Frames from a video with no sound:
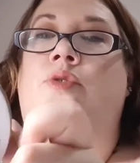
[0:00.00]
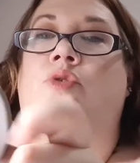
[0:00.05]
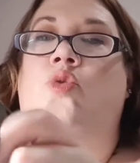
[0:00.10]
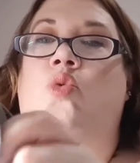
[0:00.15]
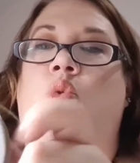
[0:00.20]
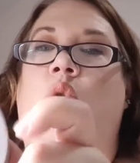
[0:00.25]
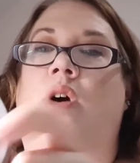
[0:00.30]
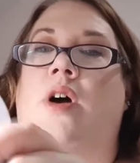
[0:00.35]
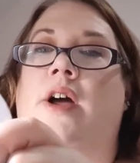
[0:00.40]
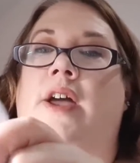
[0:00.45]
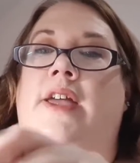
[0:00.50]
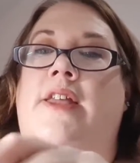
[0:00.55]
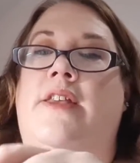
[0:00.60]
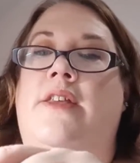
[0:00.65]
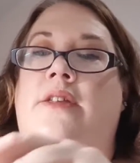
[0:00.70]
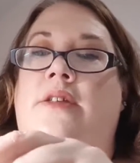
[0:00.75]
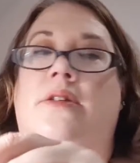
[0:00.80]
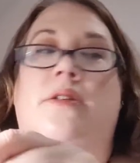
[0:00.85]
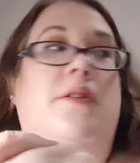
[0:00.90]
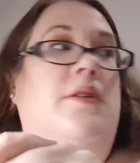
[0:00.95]
not
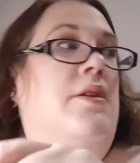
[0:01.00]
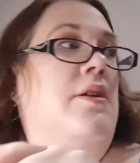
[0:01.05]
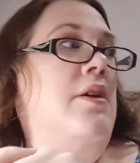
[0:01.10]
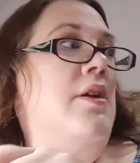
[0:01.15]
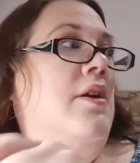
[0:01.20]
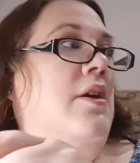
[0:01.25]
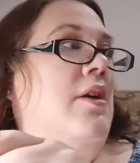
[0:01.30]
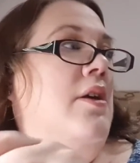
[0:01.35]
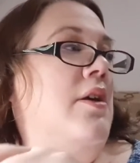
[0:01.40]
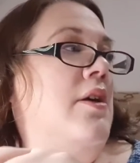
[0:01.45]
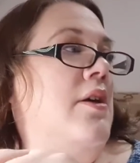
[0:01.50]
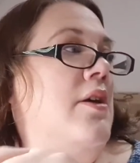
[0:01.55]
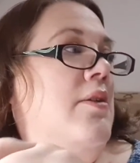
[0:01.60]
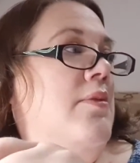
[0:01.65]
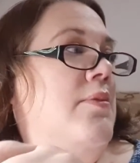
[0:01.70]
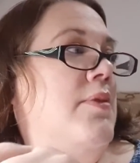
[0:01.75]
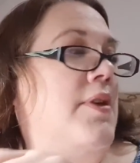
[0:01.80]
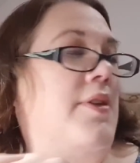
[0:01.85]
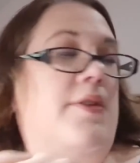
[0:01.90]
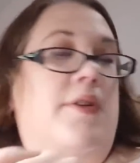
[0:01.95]
twine,
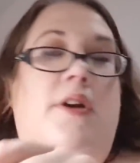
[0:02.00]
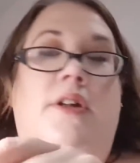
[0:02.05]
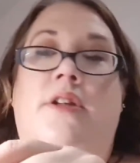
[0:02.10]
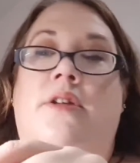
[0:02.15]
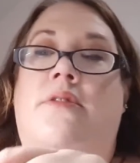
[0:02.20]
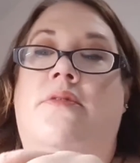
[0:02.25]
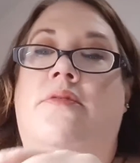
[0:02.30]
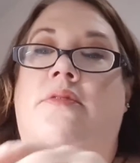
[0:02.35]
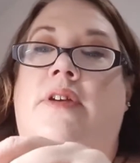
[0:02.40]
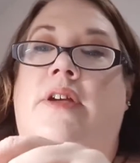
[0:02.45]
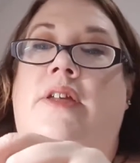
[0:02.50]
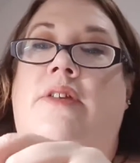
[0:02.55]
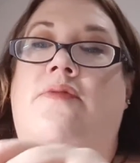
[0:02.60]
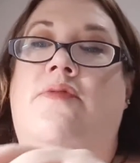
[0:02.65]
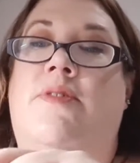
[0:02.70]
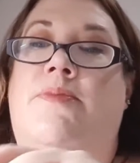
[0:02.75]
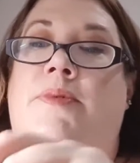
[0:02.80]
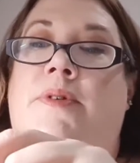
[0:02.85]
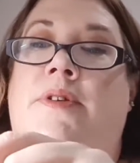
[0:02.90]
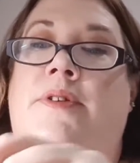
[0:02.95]
this kind of green
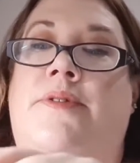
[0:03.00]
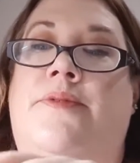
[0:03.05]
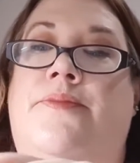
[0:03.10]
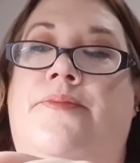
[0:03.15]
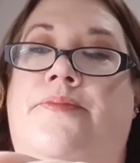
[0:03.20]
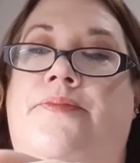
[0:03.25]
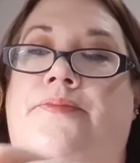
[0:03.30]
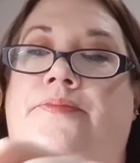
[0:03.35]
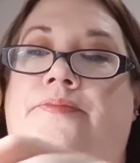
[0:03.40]
ribbon.